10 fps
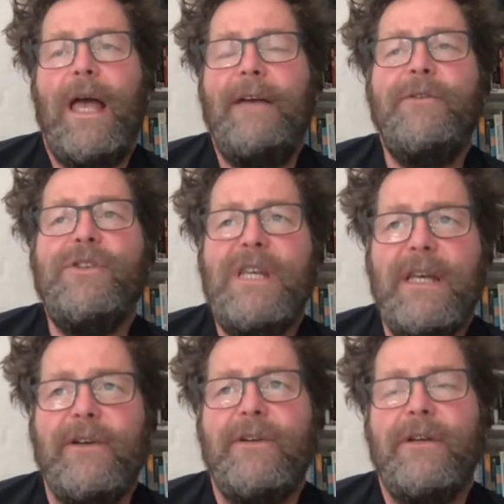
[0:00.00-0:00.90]
Every
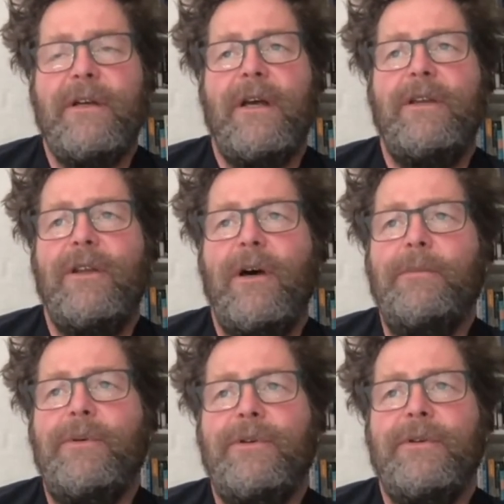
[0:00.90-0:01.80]
year, a
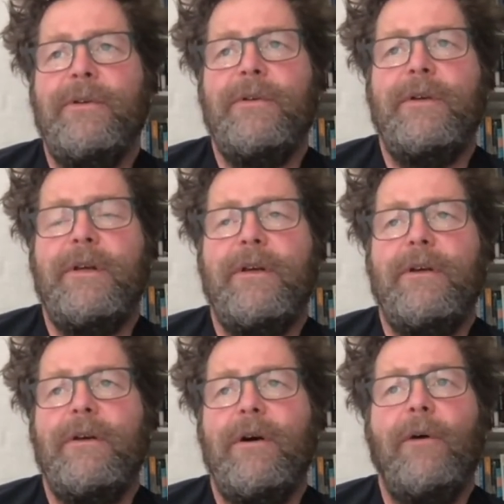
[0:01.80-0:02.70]
number
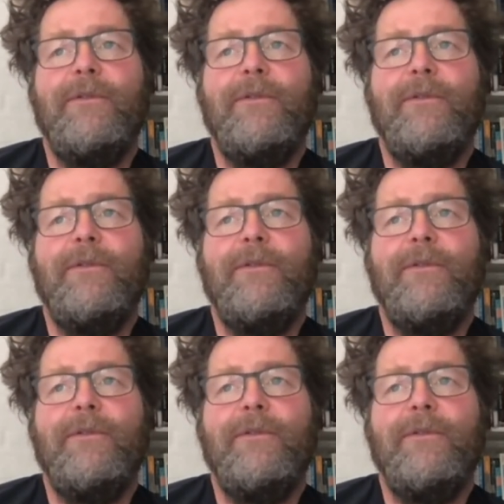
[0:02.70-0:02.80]
uh,